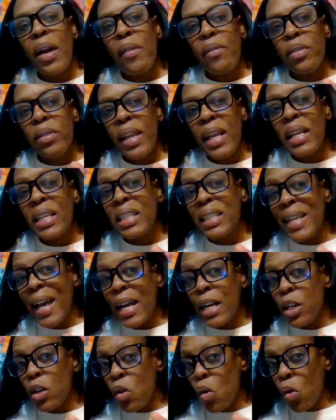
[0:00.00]
everything is
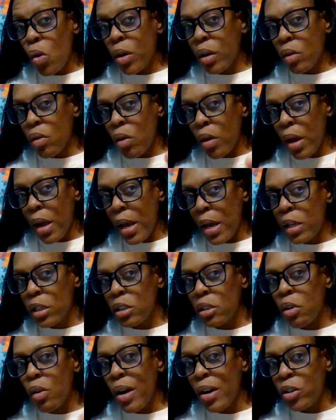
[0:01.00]
not in order, okay?
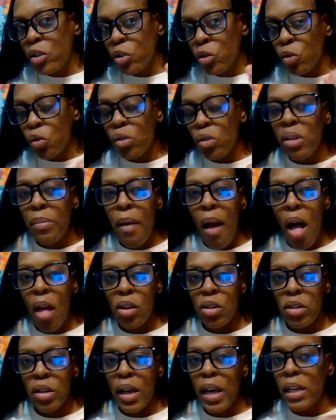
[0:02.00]
So I truly
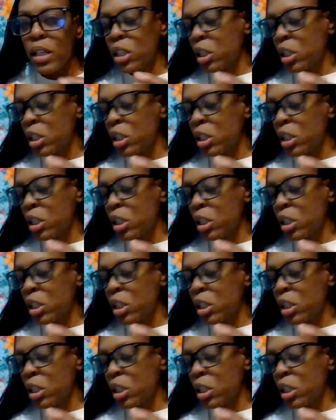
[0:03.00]
apologize.